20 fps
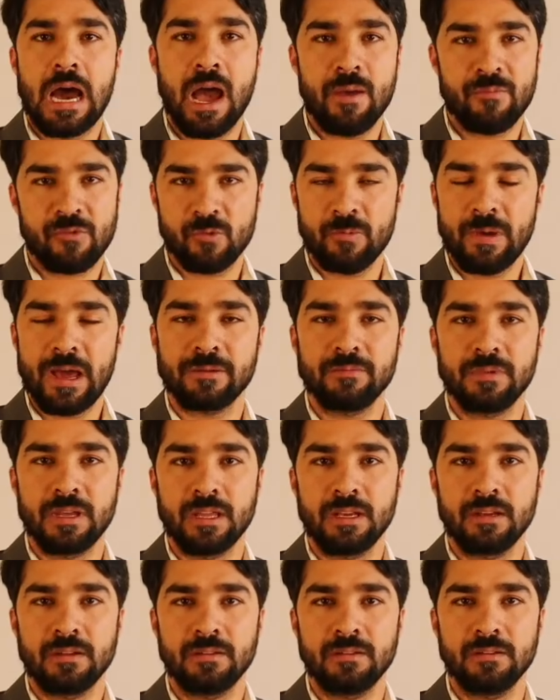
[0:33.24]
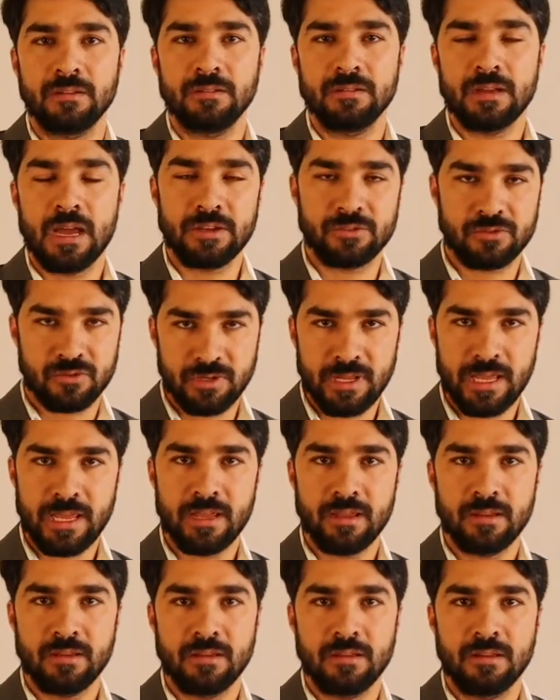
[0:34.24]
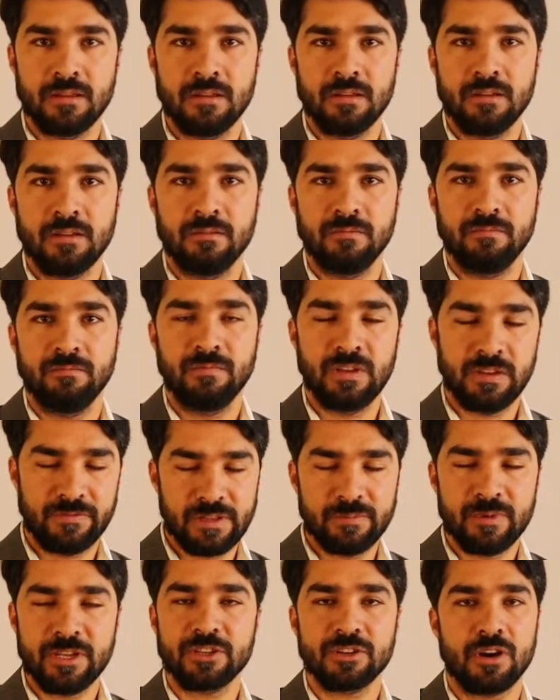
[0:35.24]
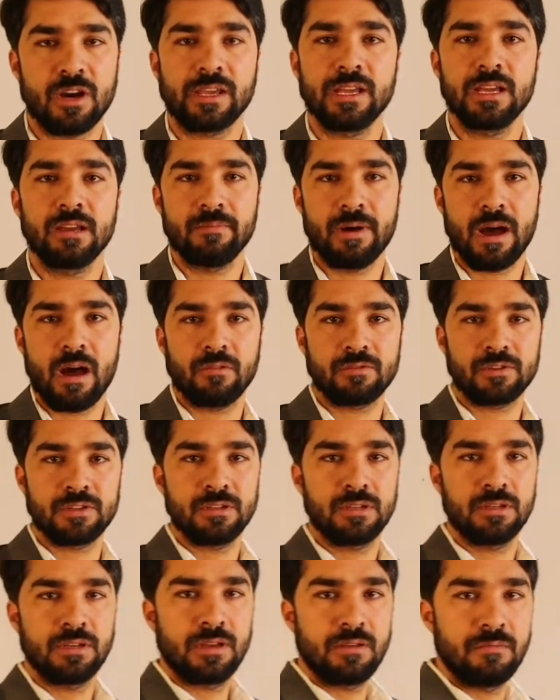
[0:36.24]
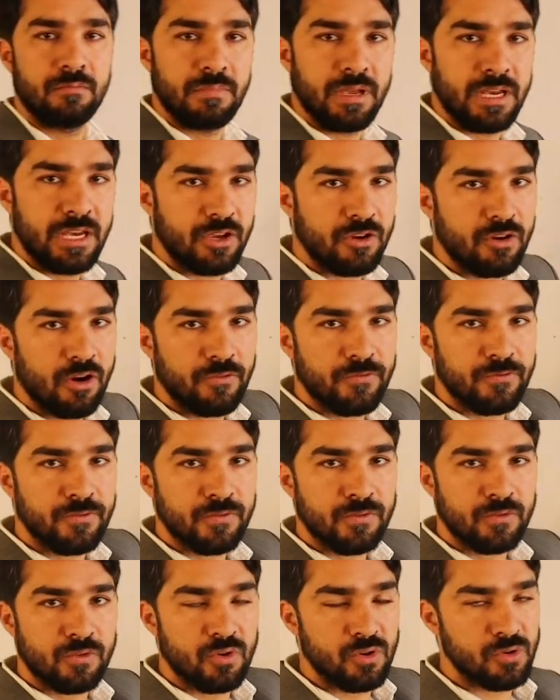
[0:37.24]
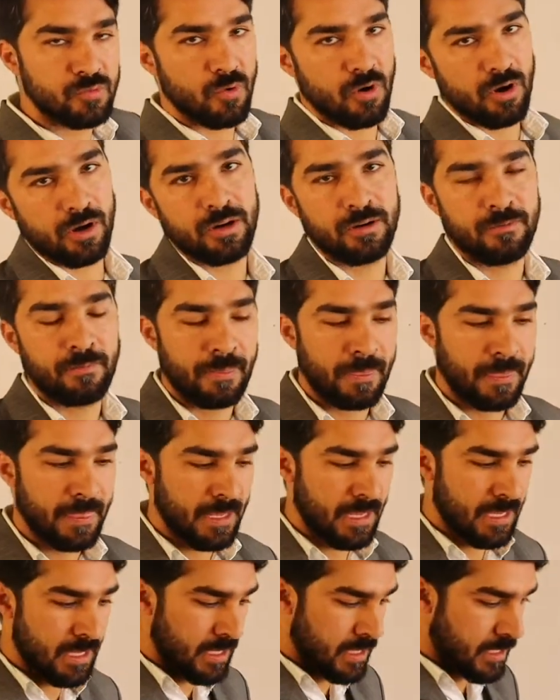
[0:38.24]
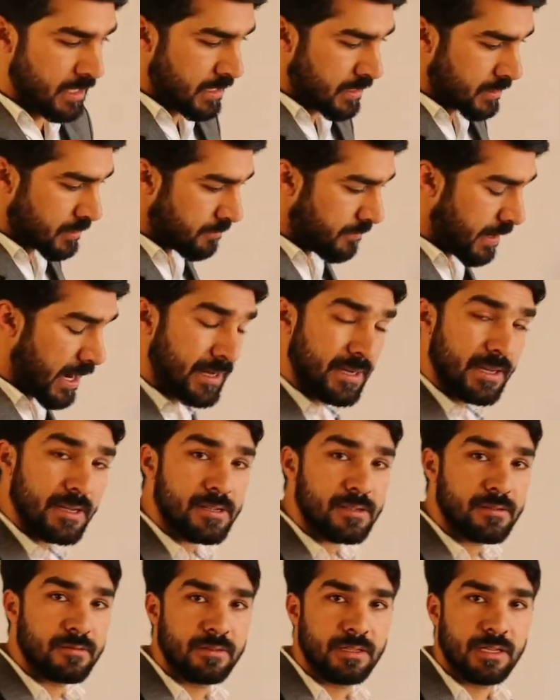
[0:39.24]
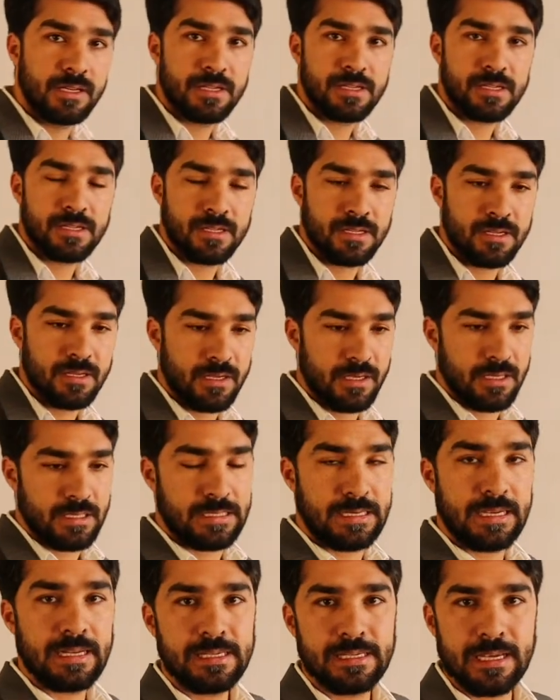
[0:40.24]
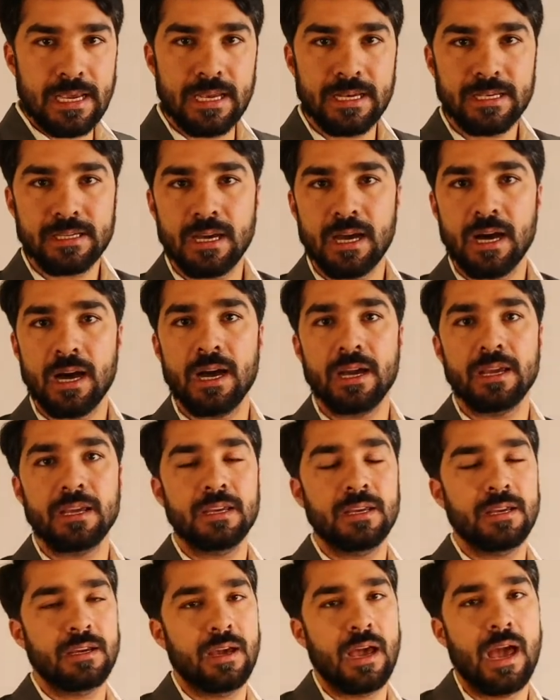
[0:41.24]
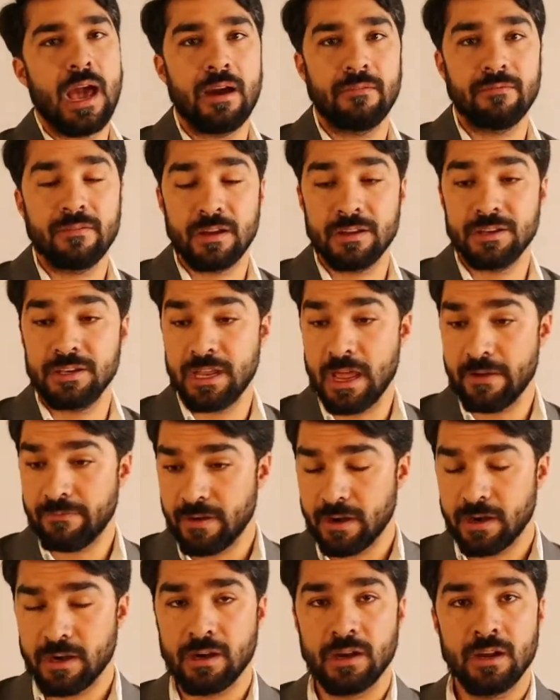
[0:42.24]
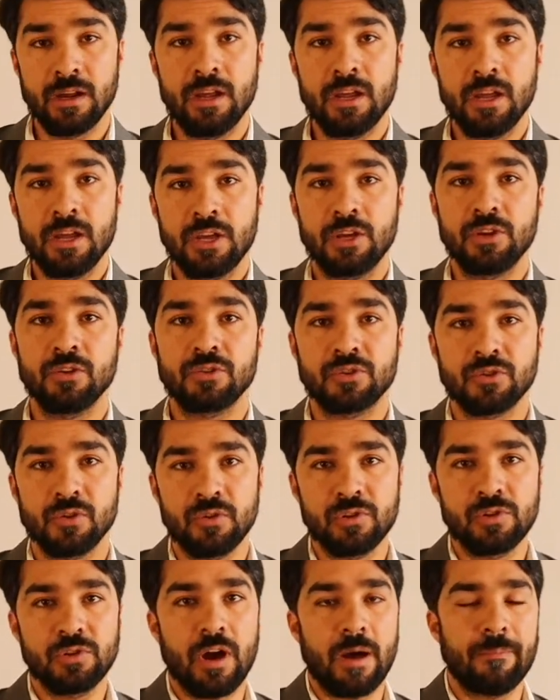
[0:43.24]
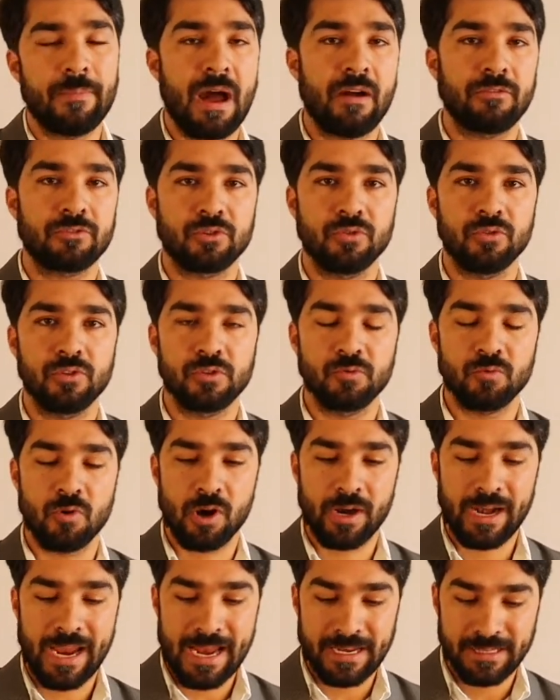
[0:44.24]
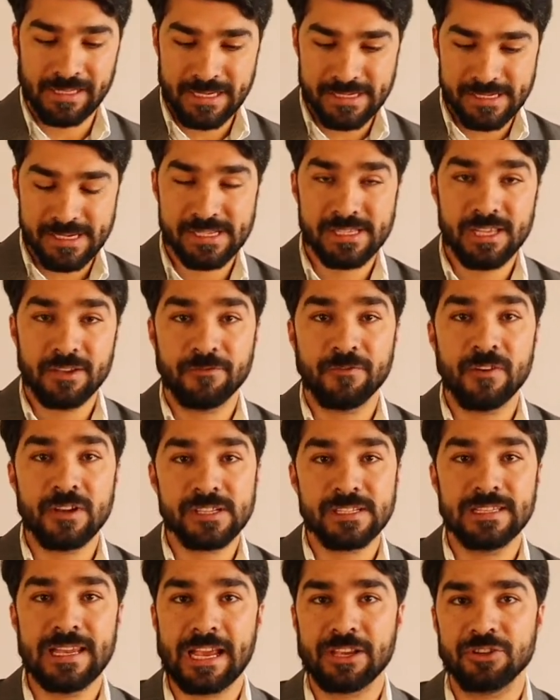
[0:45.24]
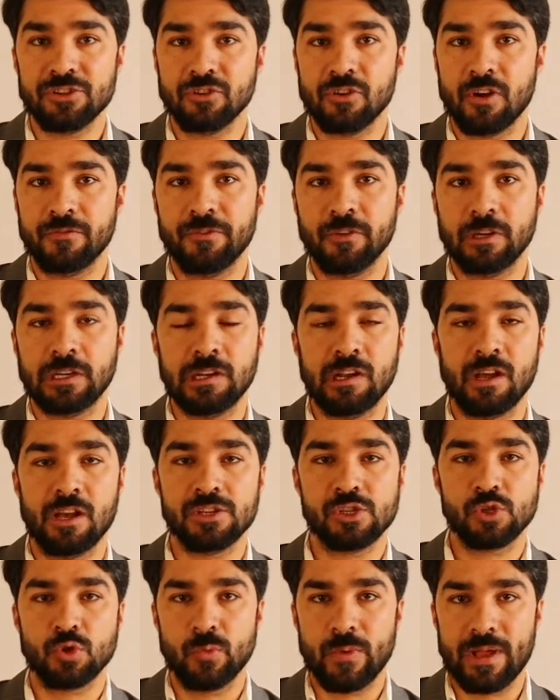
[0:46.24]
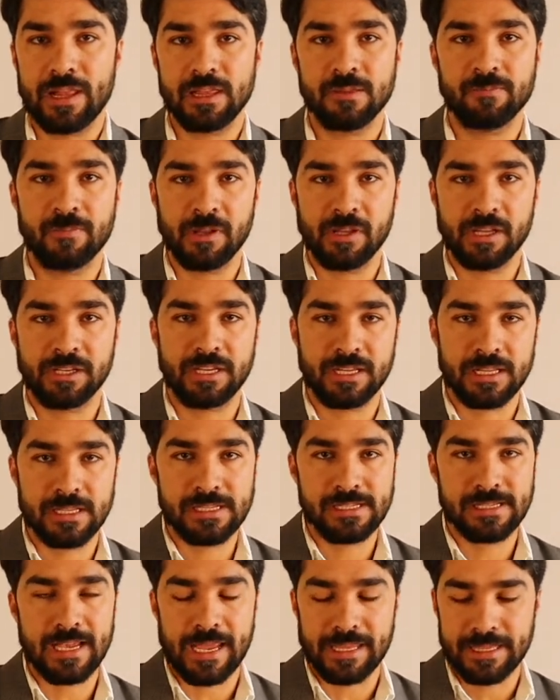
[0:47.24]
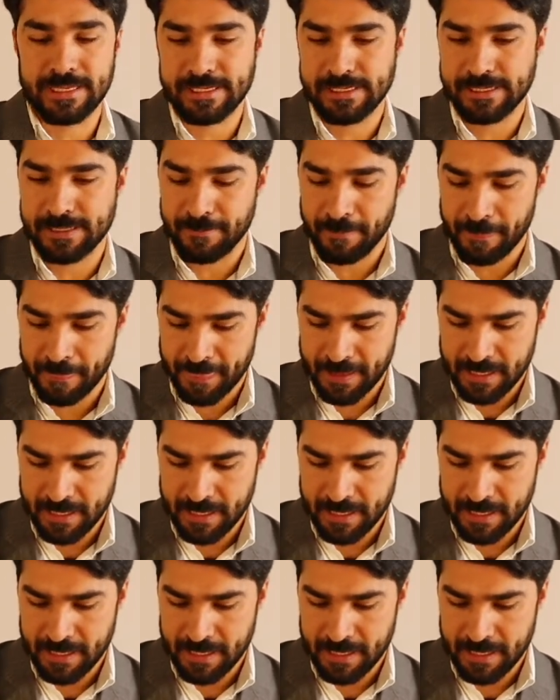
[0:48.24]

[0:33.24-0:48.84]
I am Mir and today we will be talking about meaning of Cold War. So my dear students, till date I have never told you about Cold War, and this is the first lecture of your class 12 political science.